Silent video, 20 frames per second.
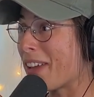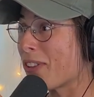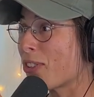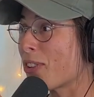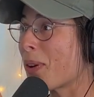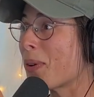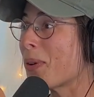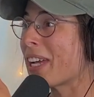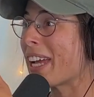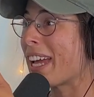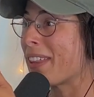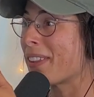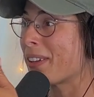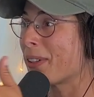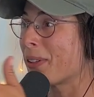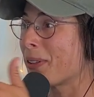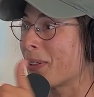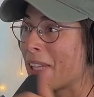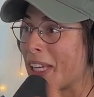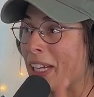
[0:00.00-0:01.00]
show
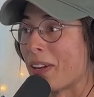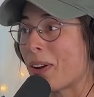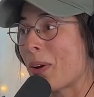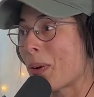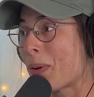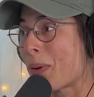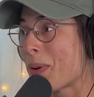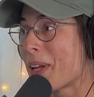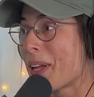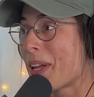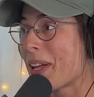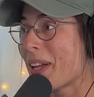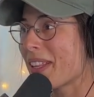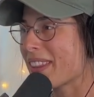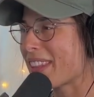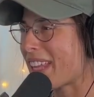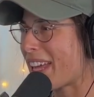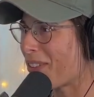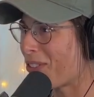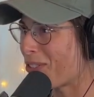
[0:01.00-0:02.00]
together, you're like, oh,
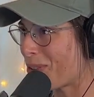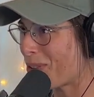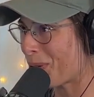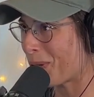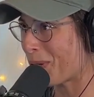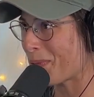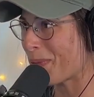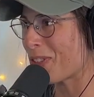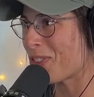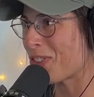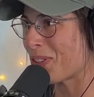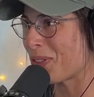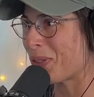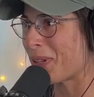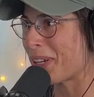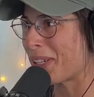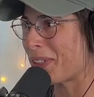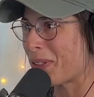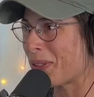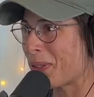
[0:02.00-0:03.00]
that show you mentioned
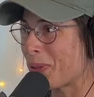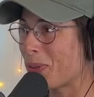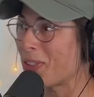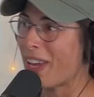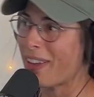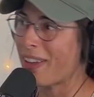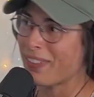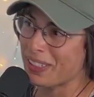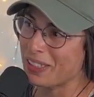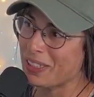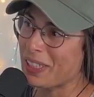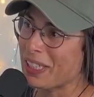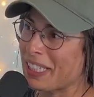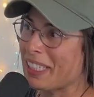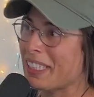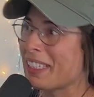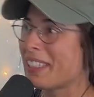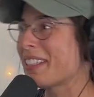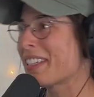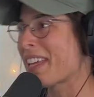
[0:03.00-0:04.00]
you had to do 7
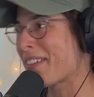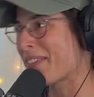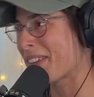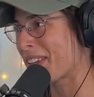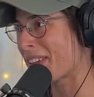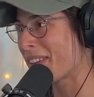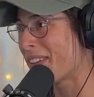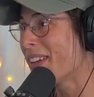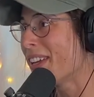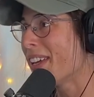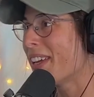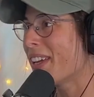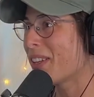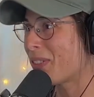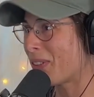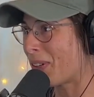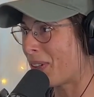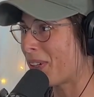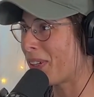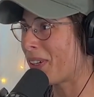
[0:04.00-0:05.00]
clean, 7
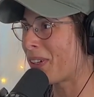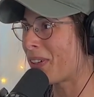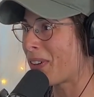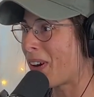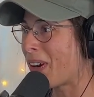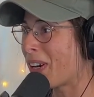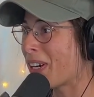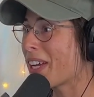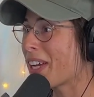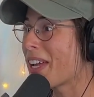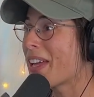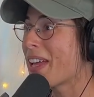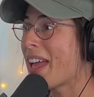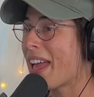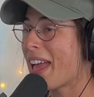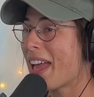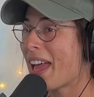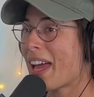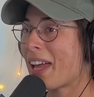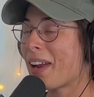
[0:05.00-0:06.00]
dirty or dark.
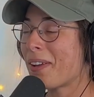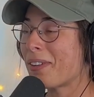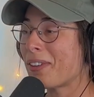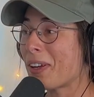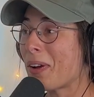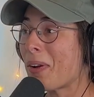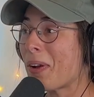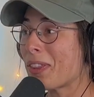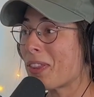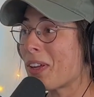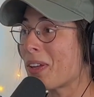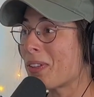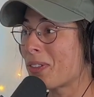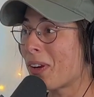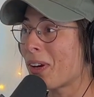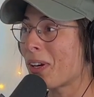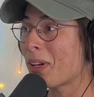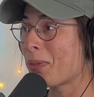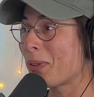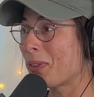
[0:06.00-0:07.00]
And I was like, oh, I thought
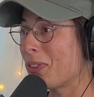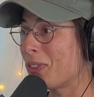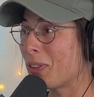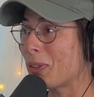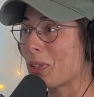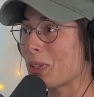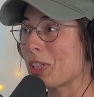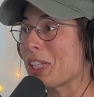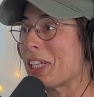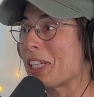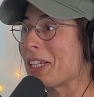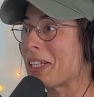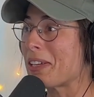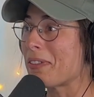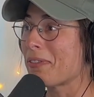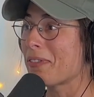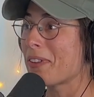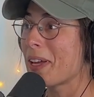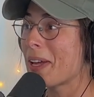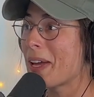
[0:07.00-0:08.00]
dark was still clean
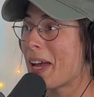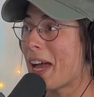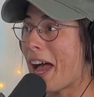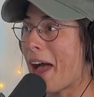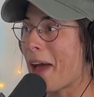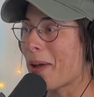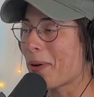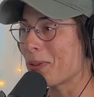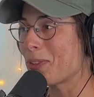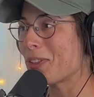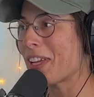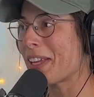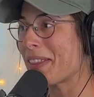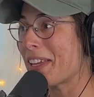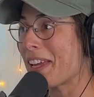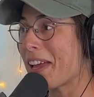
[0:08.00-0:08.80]
if I don't say the